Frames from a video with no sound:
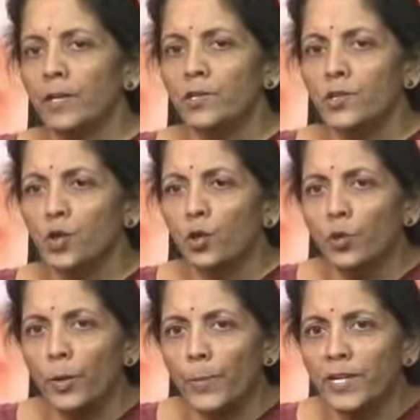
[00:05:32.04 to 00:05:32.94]

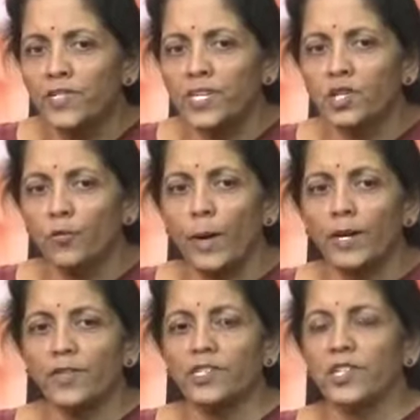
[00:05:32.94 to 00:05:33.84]
So the president of
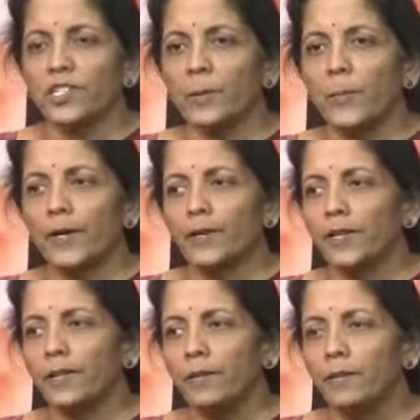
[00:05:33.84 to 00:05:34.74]
Bharatiya Janata
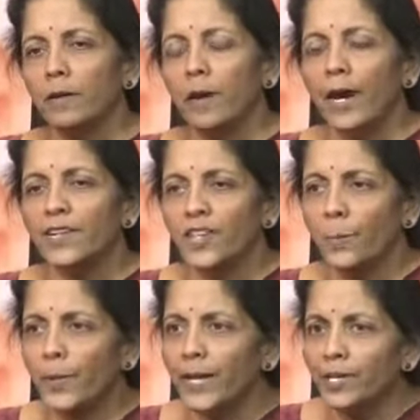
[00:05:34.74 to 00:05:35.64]
Party has
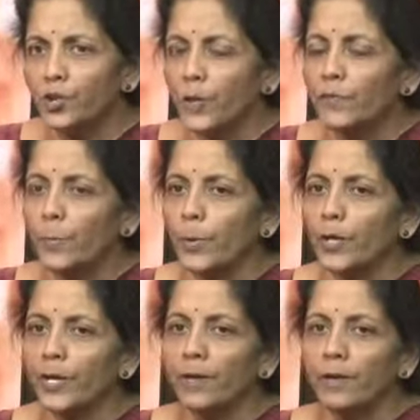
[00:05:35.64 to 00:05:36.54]
appealed to
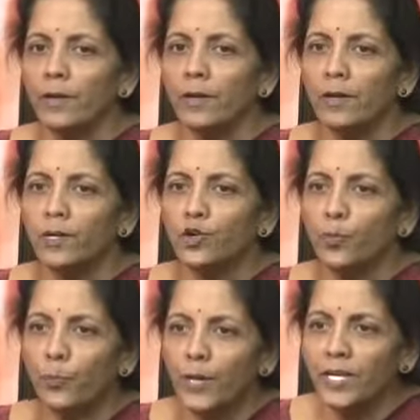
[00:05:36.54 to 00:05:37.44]
everybody
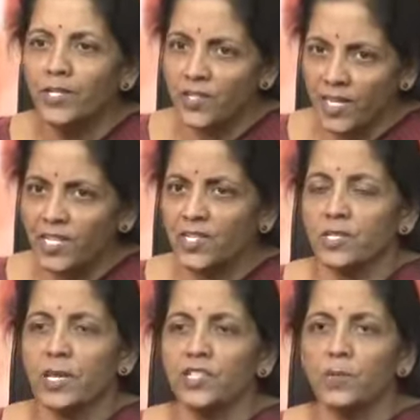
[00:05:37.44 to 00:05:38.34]
to please,
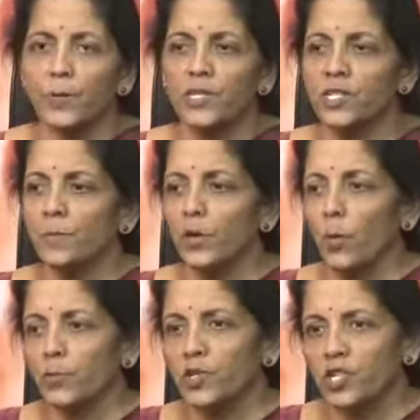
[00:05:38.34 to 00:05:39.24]
yes, as a principal
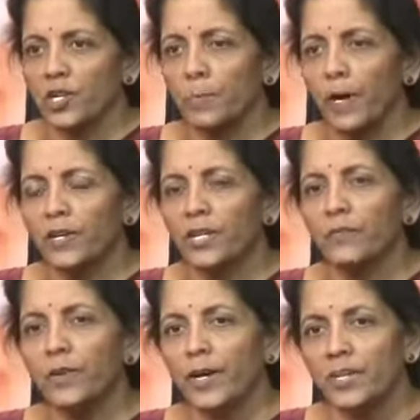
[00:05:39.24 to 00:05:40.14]
opposition party,
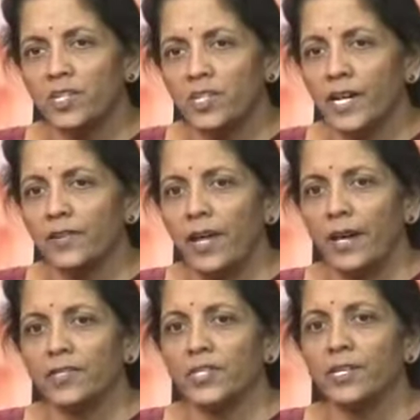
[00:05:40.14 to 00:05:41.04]
we understand the
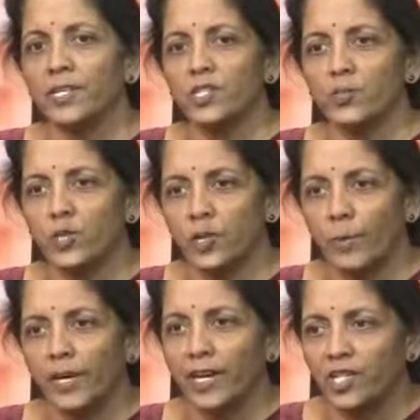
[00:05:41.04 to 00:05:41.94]
anxieties which are
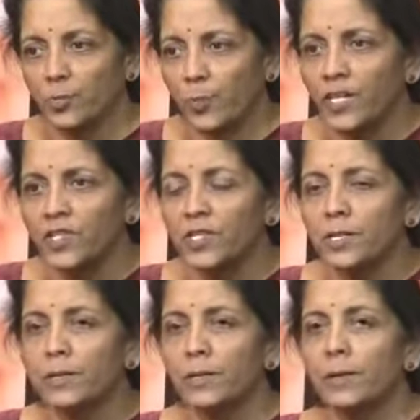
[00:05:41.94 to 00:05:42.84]
being expressed.
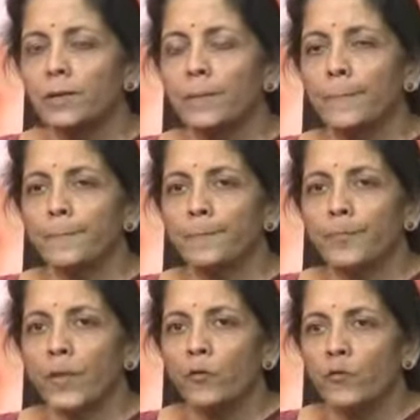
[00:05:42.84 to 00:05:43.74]

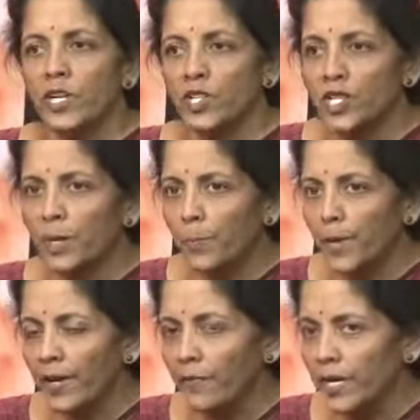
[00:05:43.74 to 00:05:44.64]
We shall
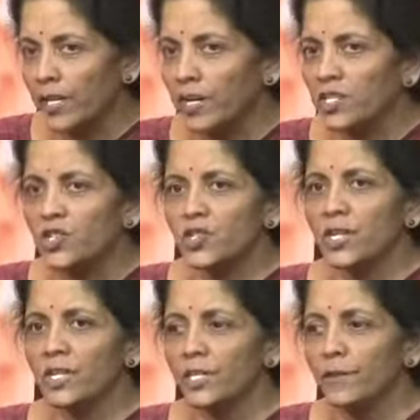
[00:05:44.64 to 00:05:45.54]
play a very
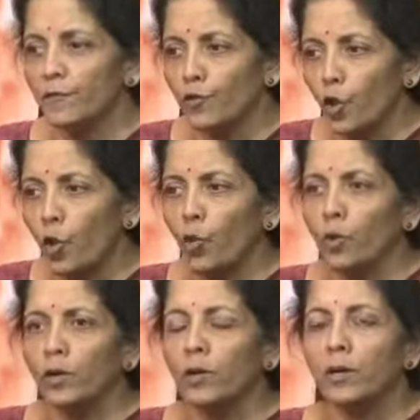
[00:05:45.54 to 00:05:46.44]
constructive
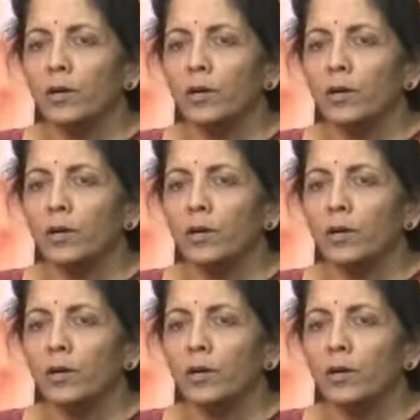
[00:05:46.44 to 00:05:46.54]
role,